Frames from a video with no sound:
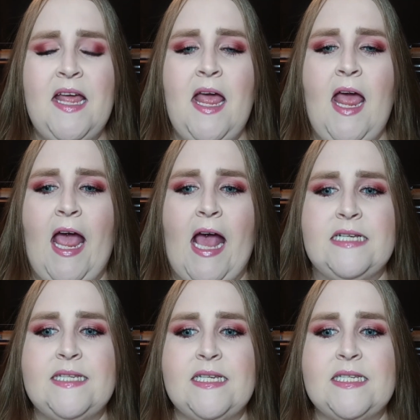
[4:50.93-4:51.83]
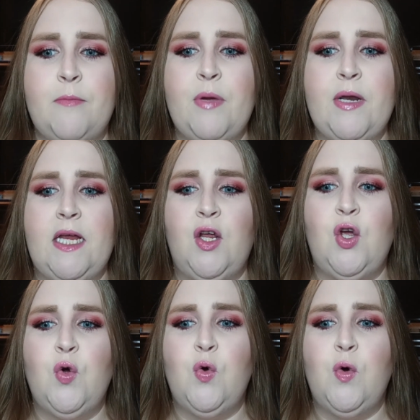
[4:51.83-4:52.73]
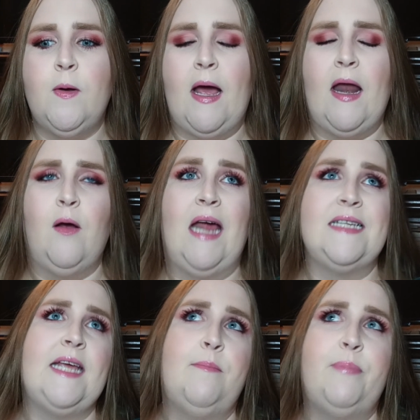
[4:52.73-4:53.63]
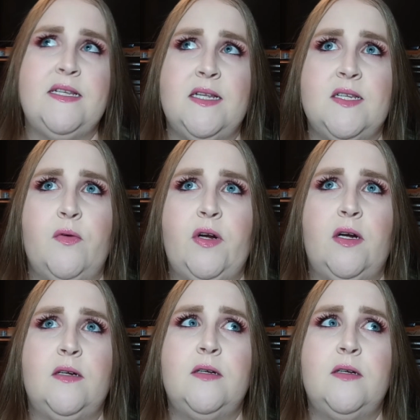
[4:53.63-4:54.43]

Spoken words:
as somebody who, I say business owner.